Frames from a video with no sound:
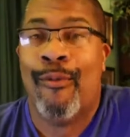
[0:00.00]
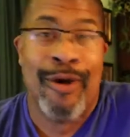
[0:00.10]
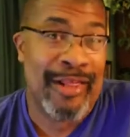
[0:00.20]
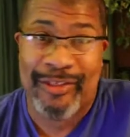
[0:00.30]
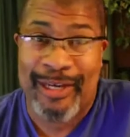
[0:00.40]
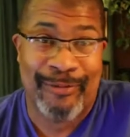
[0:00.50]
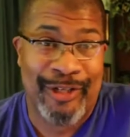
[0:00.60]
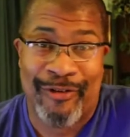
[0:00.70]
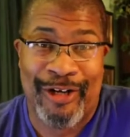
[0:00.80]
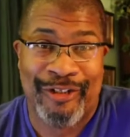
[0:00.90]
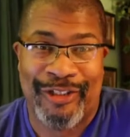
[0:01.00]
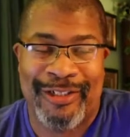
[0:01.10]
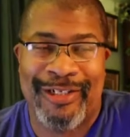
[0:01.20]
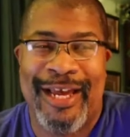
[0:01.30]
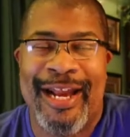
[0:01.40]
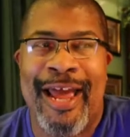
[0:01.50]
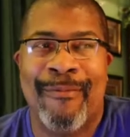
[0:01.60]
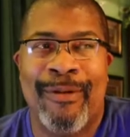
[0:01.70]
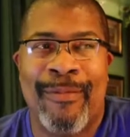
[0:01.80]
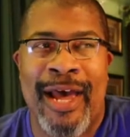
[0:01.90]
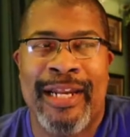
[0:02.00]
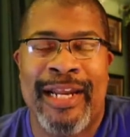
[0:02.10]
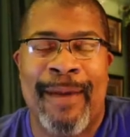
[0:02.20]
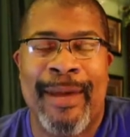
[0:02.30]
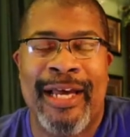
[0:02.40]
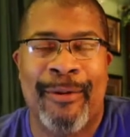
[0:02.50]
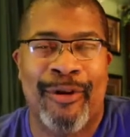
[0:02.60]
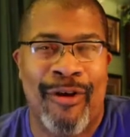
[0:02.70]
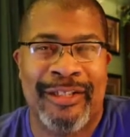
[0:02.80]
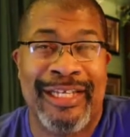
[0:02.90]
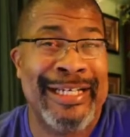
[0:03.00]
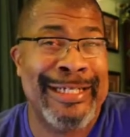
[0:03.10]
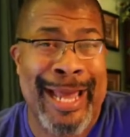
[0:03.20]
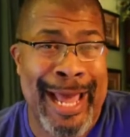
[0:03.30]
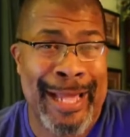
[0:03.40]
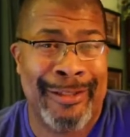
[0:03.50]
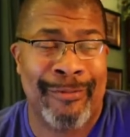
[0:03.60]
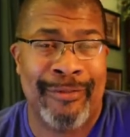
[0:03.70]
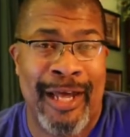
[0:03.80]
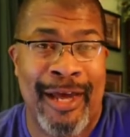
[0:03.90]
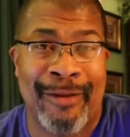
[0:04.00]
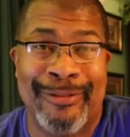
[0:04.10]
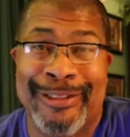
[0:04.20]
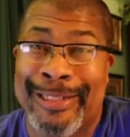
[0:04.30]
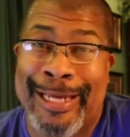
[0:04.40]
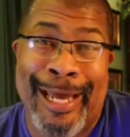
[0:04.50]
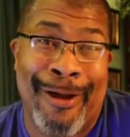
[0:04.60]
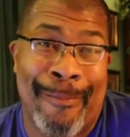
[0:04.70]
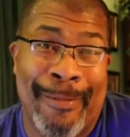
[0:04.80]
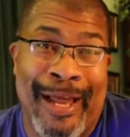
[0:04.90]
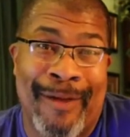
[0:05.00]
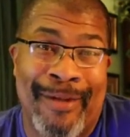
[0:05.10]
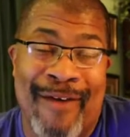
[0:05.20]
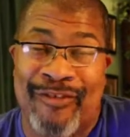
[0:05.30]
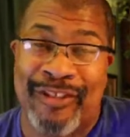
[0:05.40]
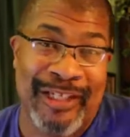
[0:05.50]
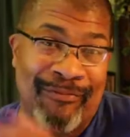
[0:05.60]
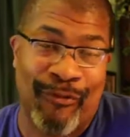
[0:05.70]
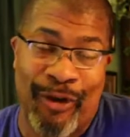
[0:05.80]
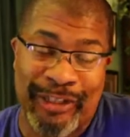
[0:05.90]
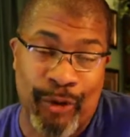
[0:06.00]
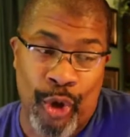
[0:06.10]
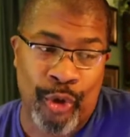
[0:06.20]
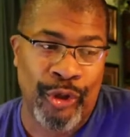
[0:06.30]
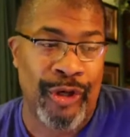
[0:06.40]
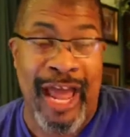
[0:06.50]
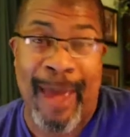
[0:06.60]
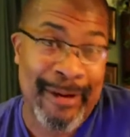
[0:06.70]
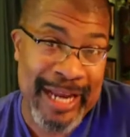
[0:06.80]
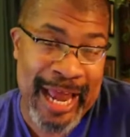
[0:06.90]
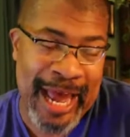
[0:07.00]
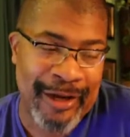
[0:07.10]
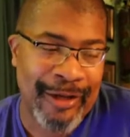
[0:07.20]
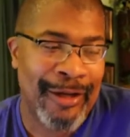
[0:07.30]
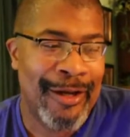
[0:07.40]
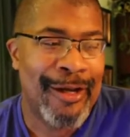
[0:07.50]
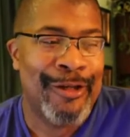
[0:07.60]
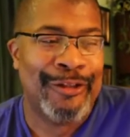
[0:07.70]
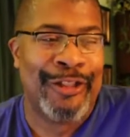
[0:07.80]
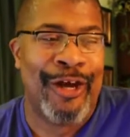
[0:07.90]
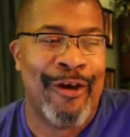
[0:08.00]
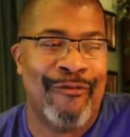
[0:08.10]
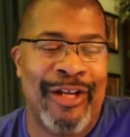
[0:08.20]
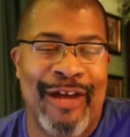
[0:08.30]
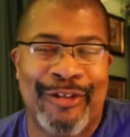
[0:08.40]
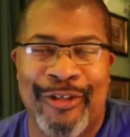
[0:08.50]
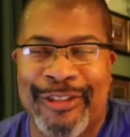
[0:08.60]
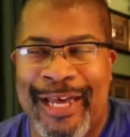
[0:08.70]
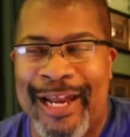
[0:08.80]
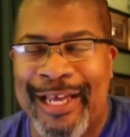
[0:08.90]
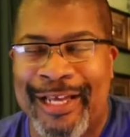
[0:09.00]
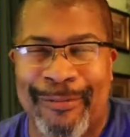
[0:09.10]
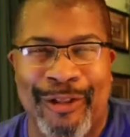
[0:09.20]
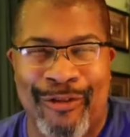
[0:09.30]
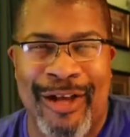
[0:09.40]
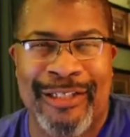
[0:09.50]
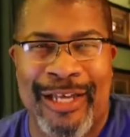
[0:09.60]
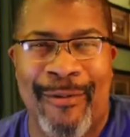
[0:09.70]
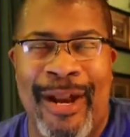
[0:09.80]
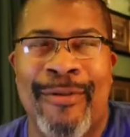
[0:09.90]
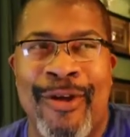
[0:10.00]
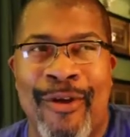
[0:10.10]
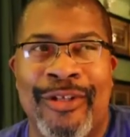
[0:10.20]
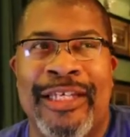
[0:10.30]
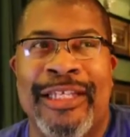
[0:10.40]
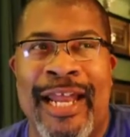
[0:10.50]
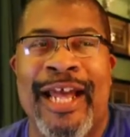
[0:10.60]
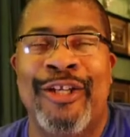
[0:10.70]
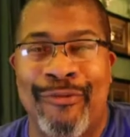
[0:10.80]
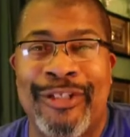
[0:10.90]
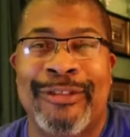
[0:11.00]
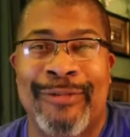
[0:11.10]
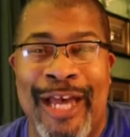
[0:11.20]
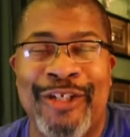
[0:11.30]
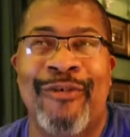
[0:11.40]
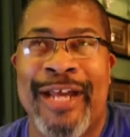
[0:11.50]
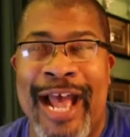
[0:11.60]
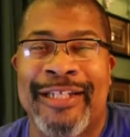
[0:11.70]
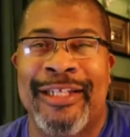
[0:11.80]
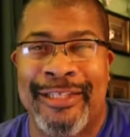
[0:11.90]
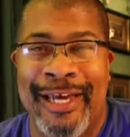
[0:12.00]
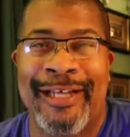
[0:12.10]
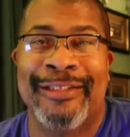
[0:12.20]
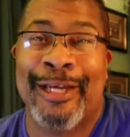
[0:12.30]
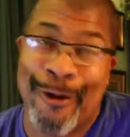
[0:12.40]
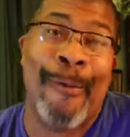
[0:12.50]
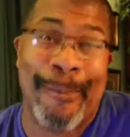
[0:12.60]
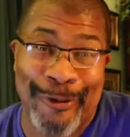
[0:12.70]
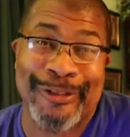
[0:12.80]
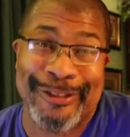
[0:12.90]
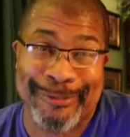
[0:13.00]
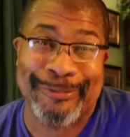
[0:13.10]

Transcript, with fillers: we're not the same generation. And I am reminded, and I may come across like a dad sometimes because I can't help it. I have this deep voice. I'm older. I am a dad. So and realize so it's kind of it comes across that way. And I'm noticing that I do re- I do react to things like an old person